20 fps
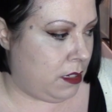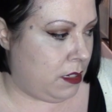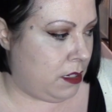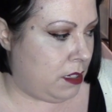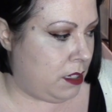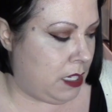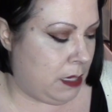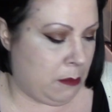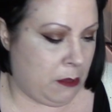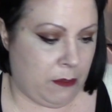
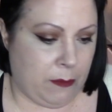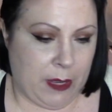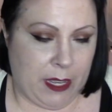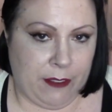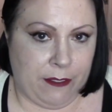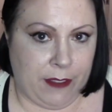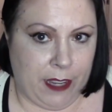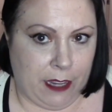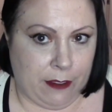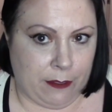some of my
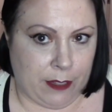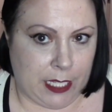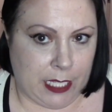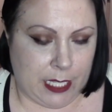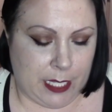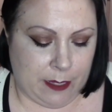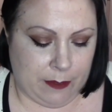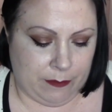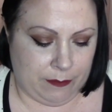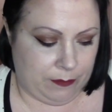
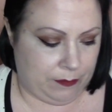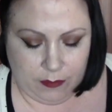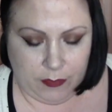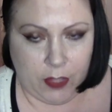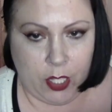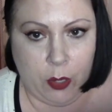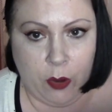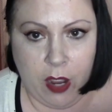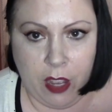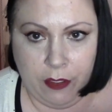favorites.
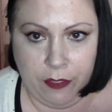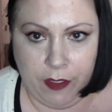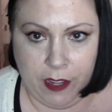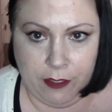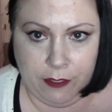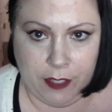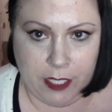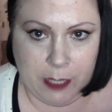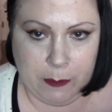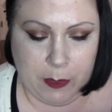They're all
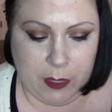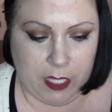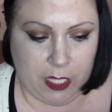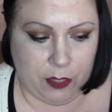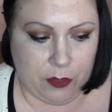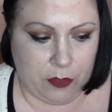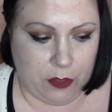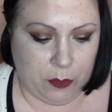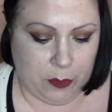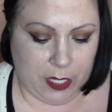favorites, but
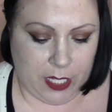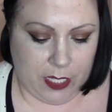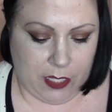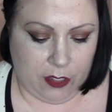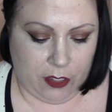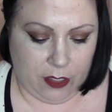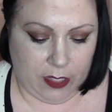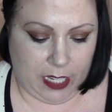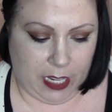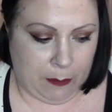these are the ones
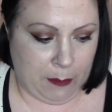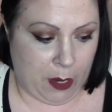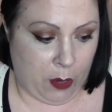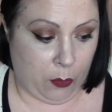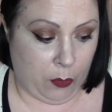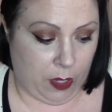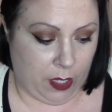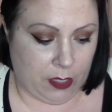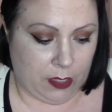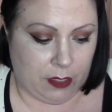that are like my
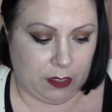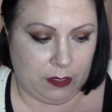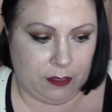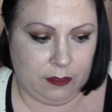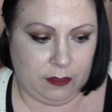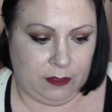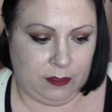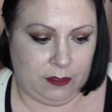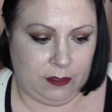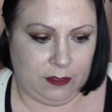real
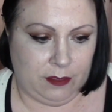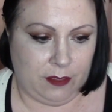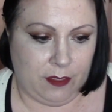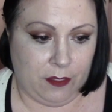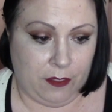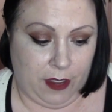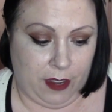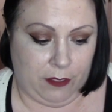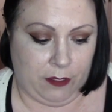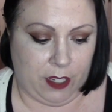
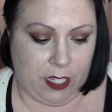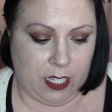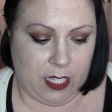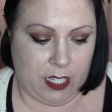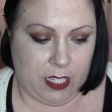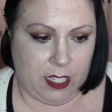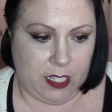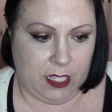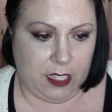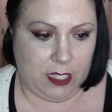
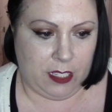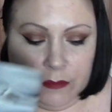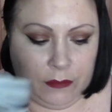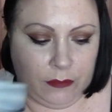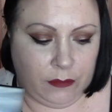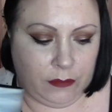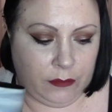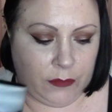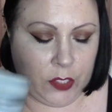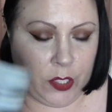favorites.
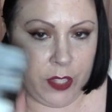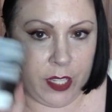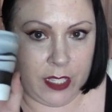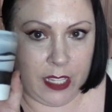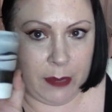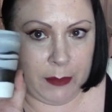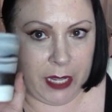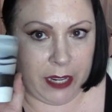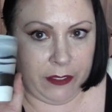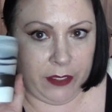So this
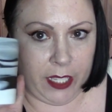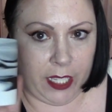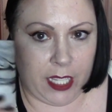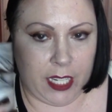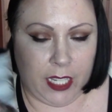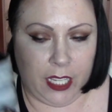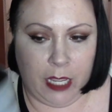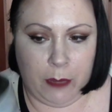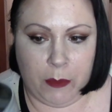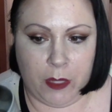I'm definitely
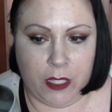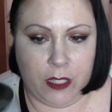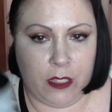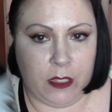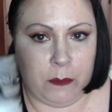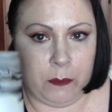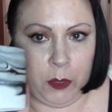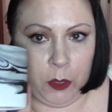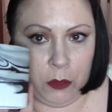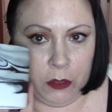going to keep. This is
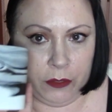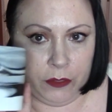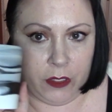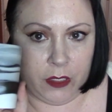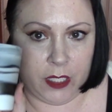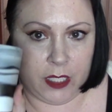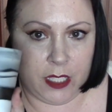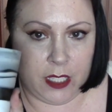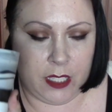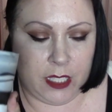beautiful.
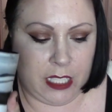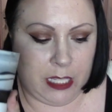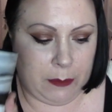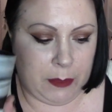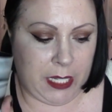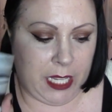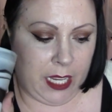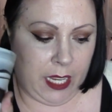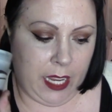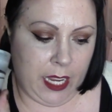This is a
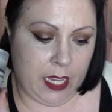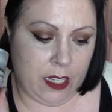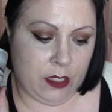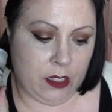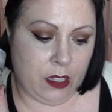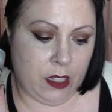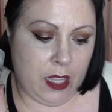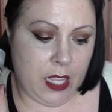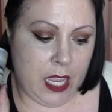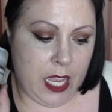diptyque
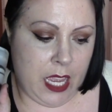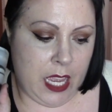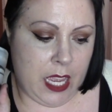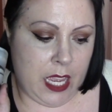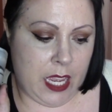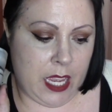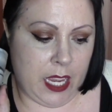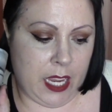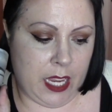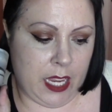candle,
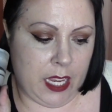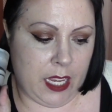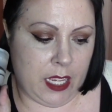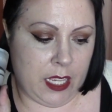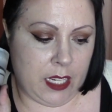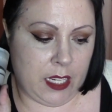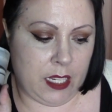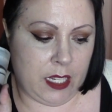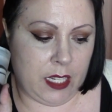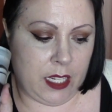
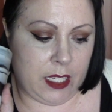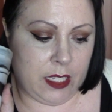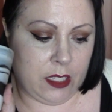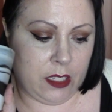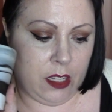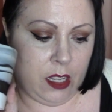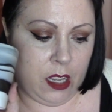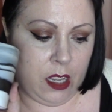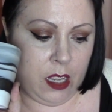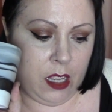and it's
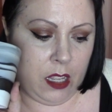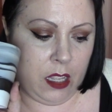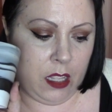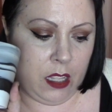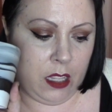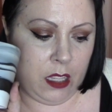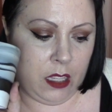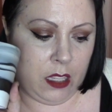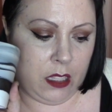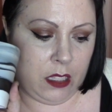
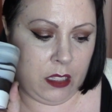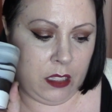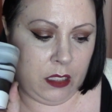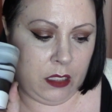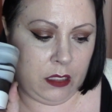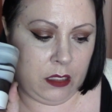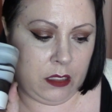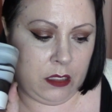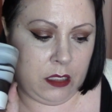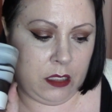
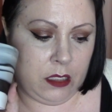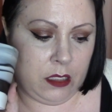called